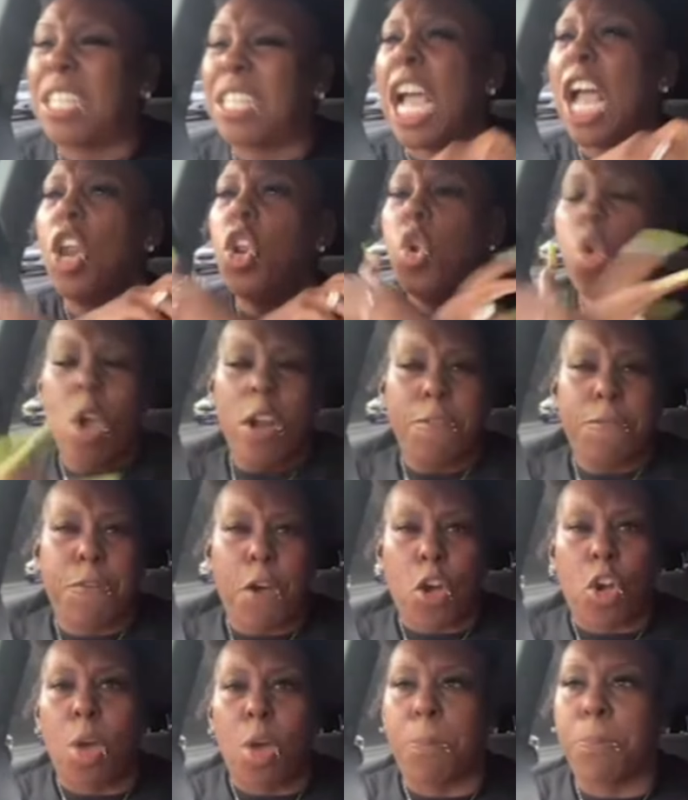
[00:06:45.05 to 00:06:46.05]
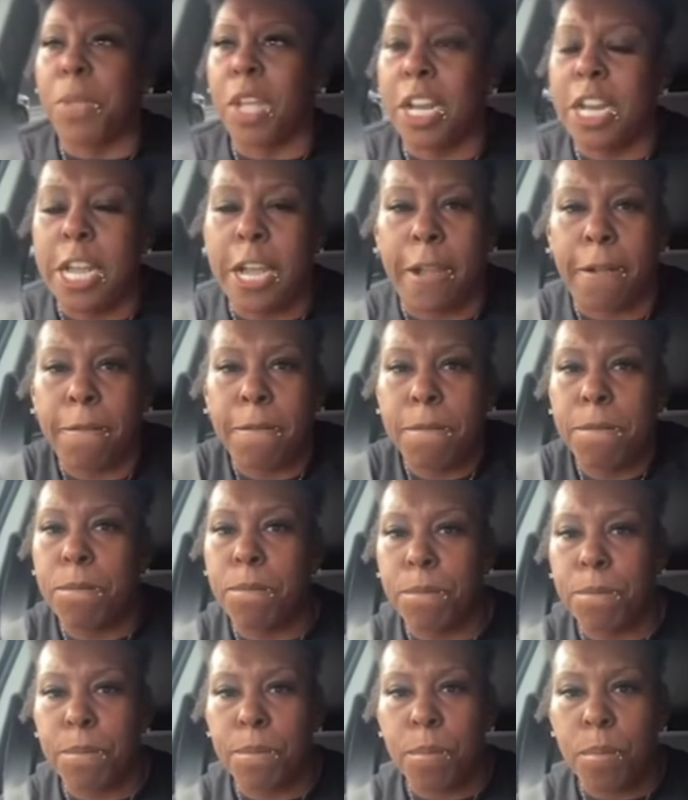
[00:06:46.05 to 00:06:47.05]
That alone fuck up your dear.
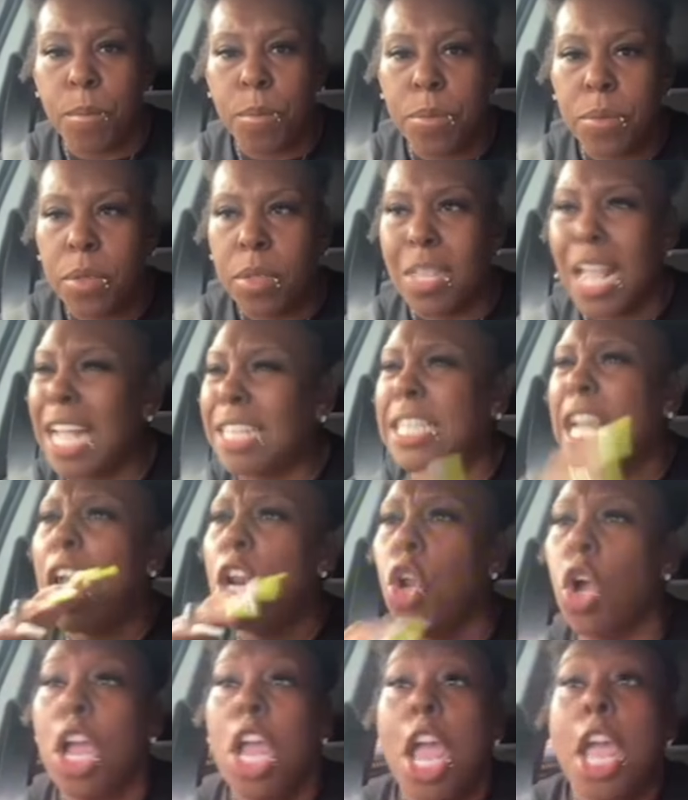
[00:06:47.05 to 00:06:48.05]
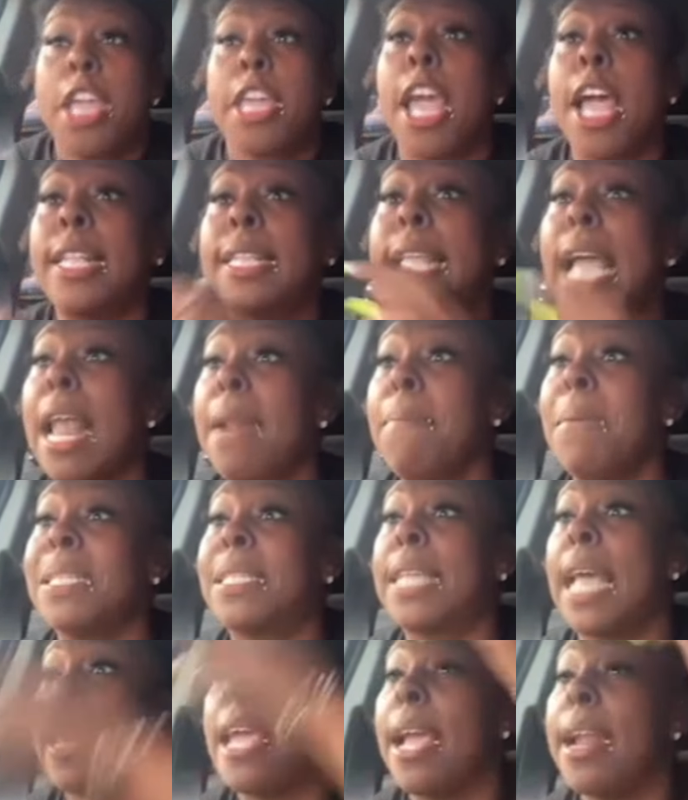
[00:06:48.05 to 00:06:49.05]
That alone. You tell me,
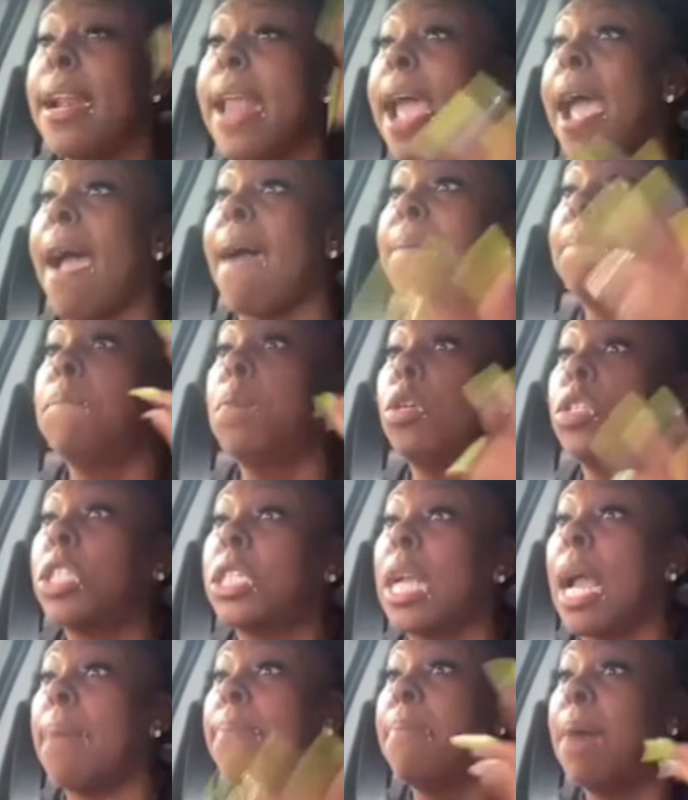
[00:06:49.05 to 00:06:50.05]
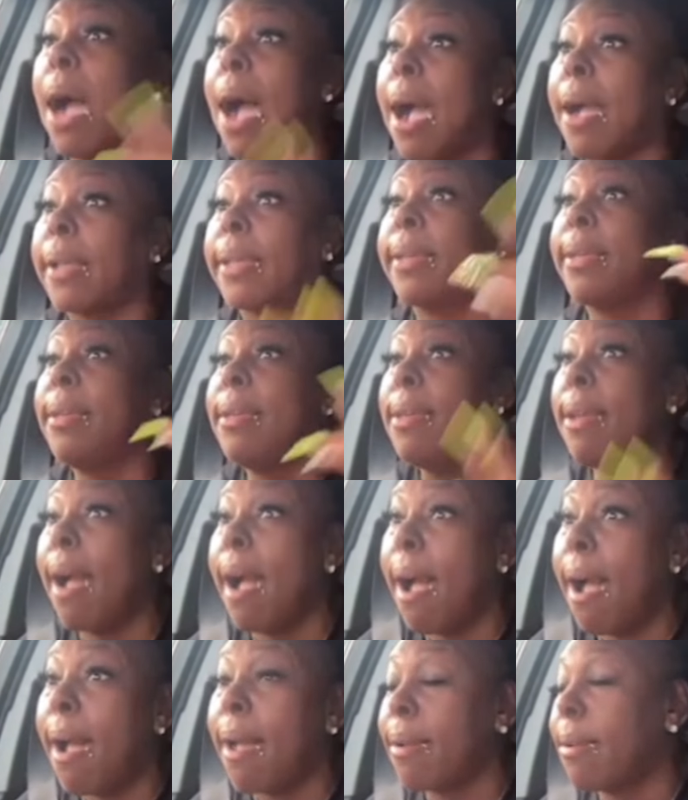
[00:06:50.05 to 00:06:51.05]
say you're there, Busha Mark
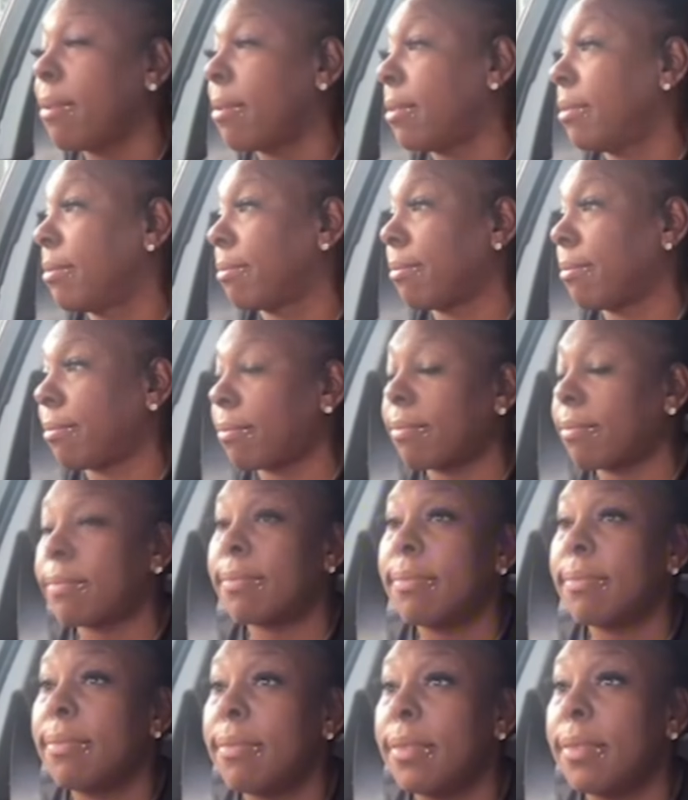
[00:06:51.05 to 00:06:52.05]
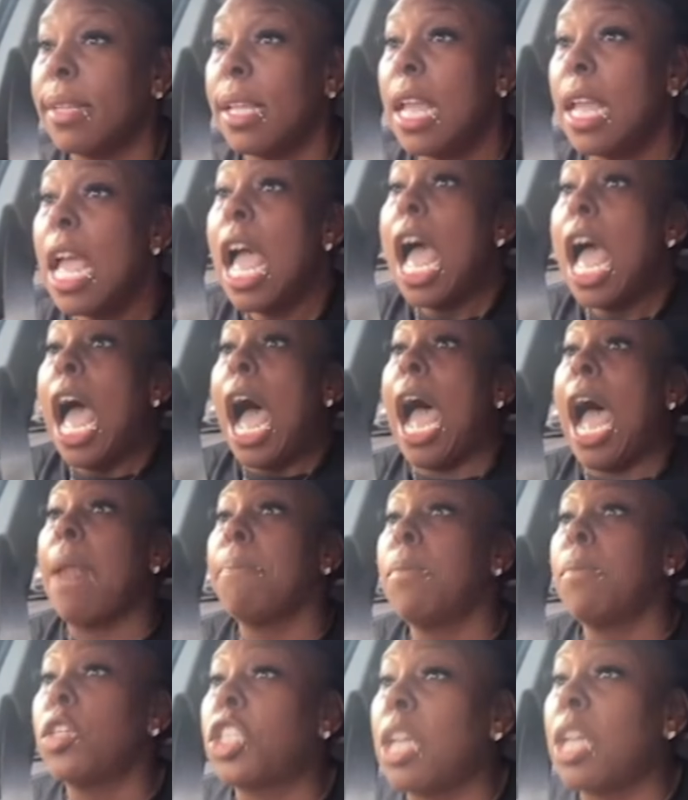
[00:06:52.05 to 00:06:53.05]
Yard.
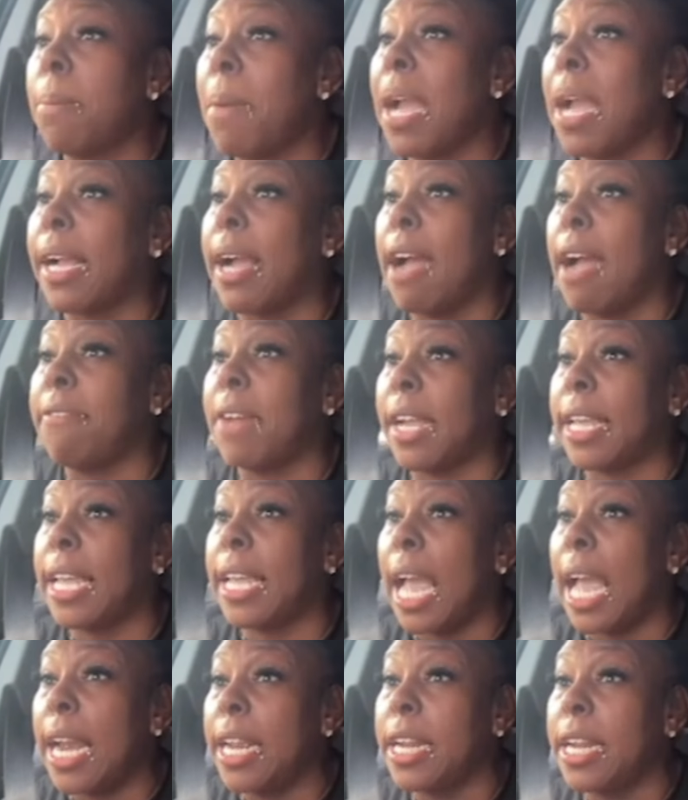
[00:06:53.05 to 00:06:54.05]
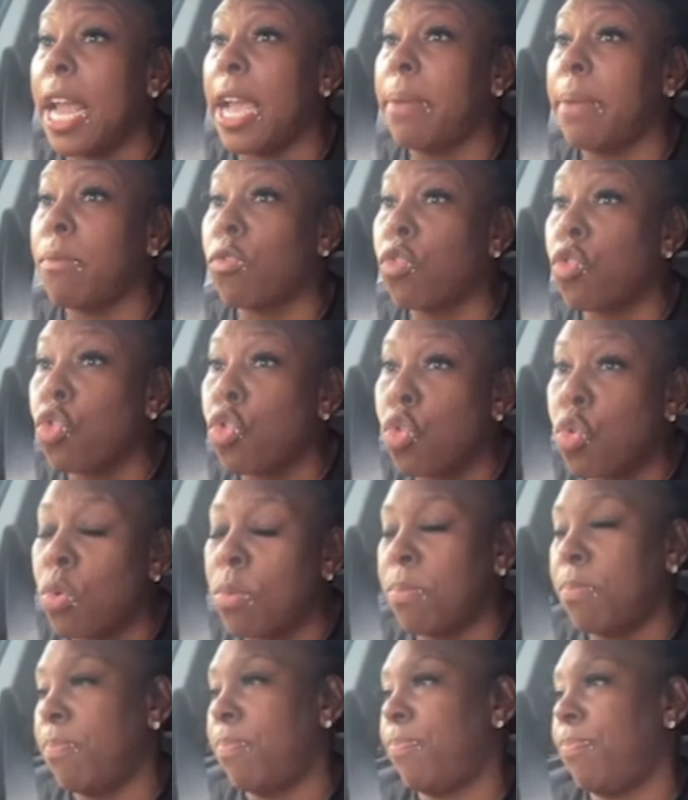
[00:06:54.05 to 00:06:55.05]
And Busha Mark have a girl in him
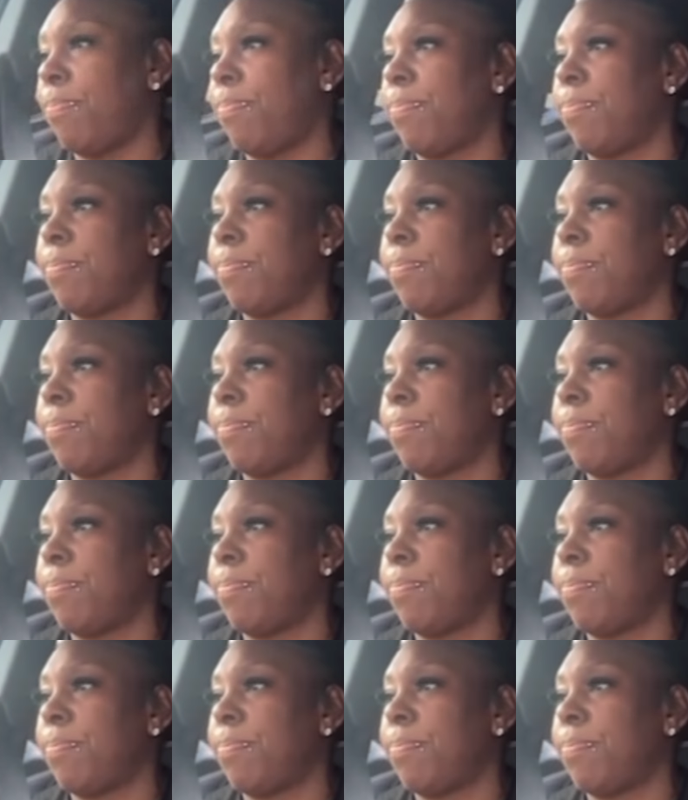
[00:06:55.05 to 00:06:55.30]
room.